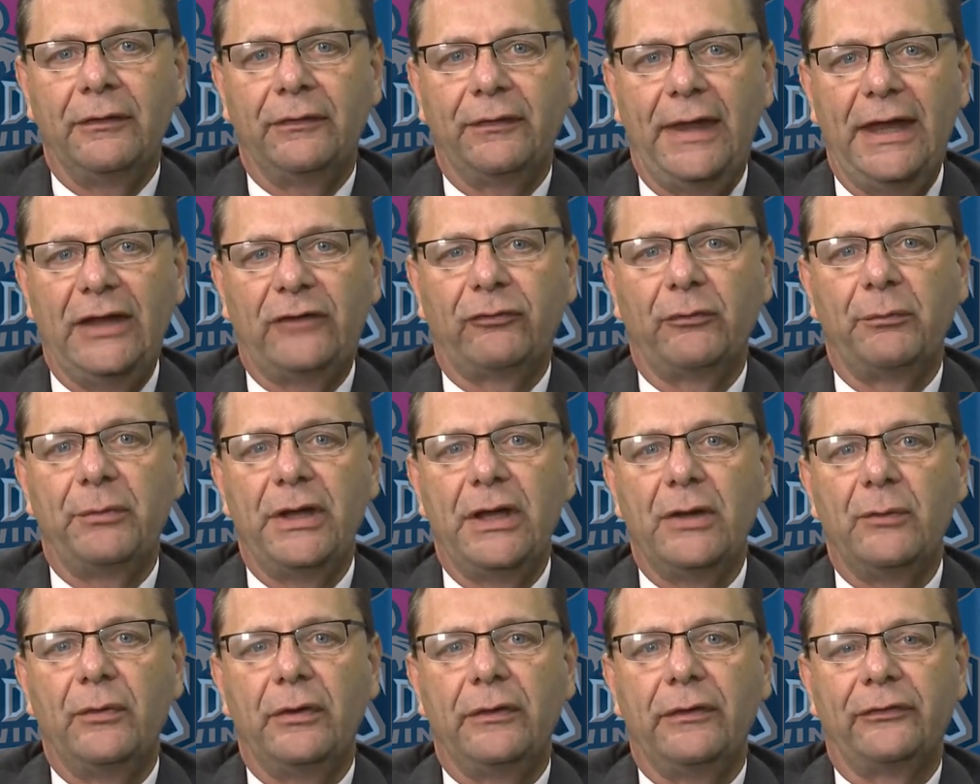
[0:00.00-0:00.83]
Thanks for
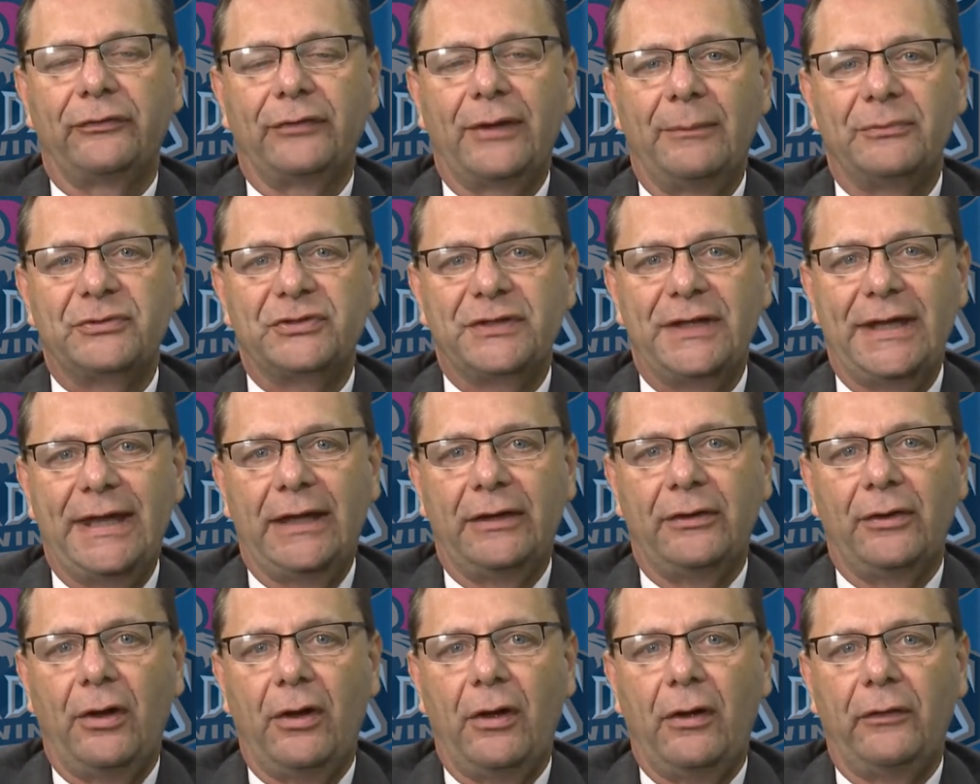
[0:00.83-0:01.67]
being with us. I'm
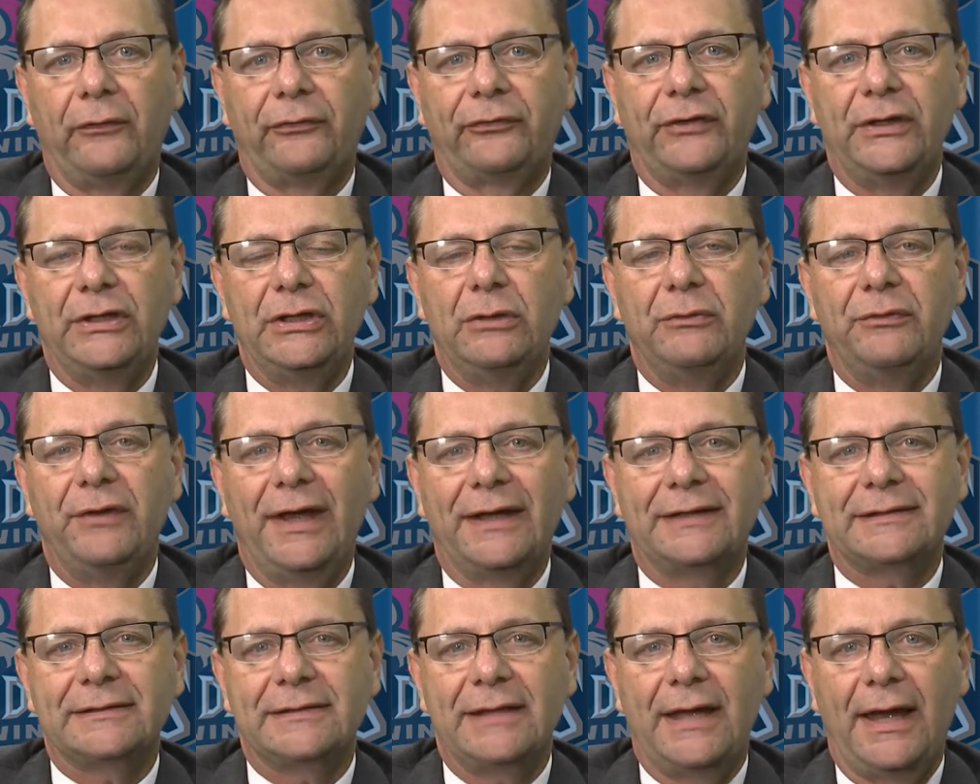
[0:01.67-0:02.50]
Stan Hall. See you
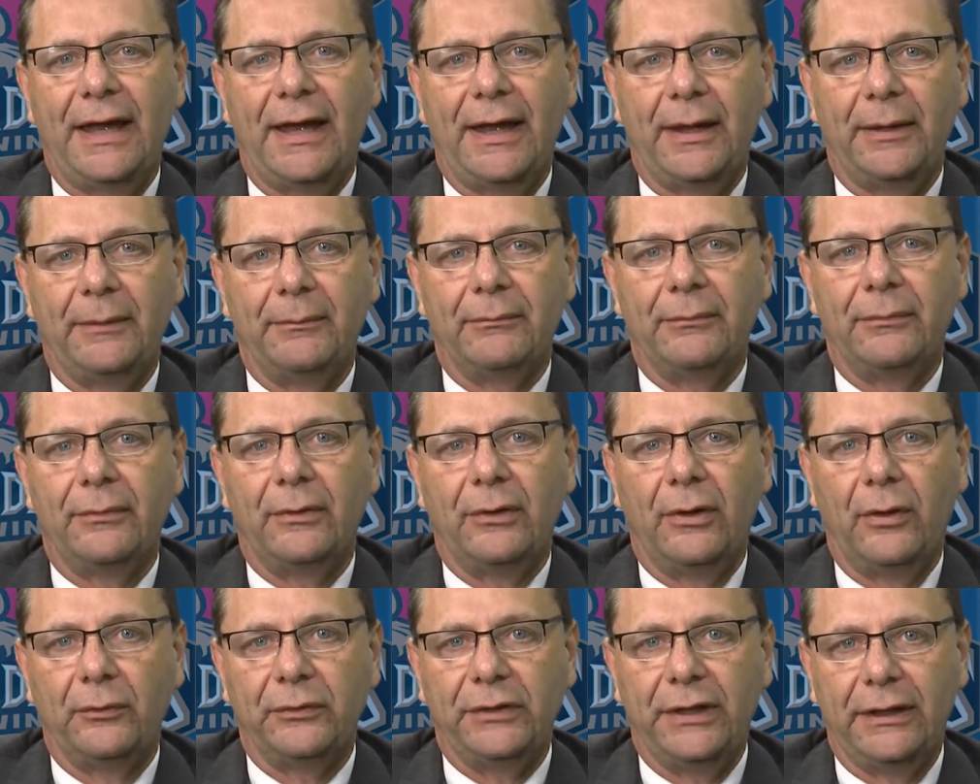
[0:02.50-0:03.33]
next time
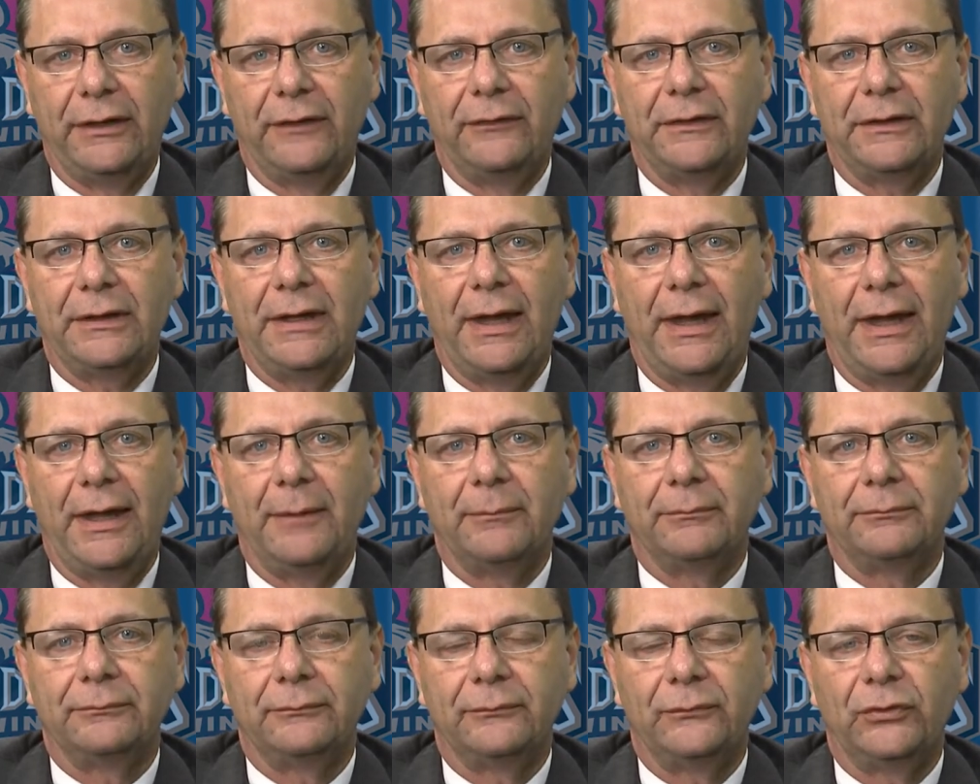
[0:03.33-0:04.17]
on Get in the Game.
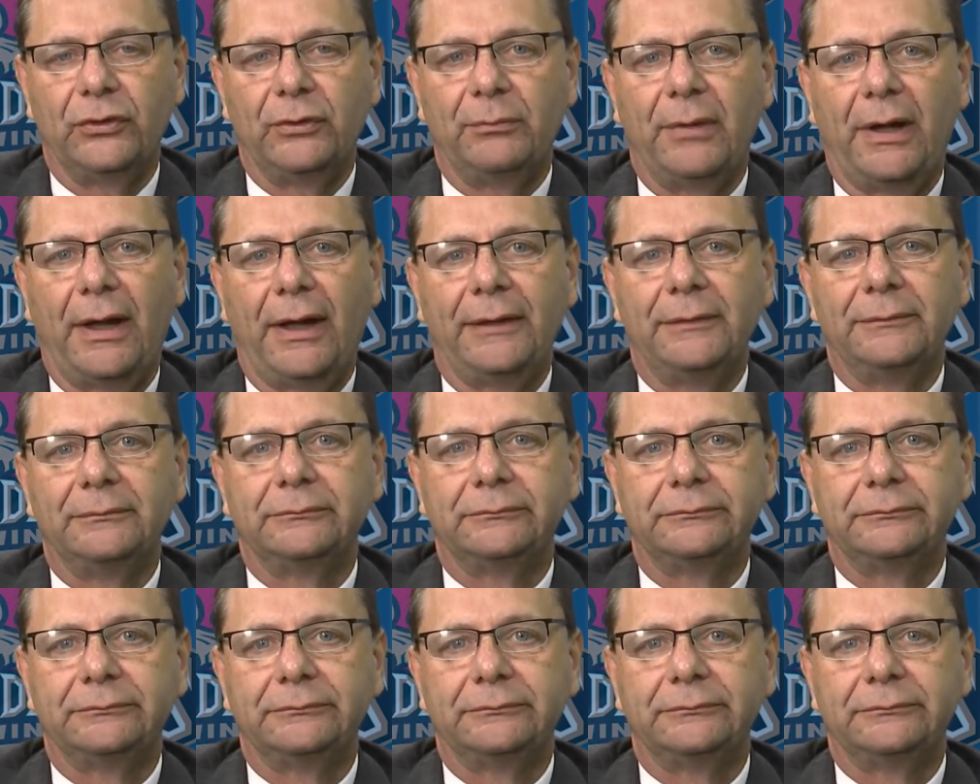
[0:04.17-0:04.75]
Goodbye.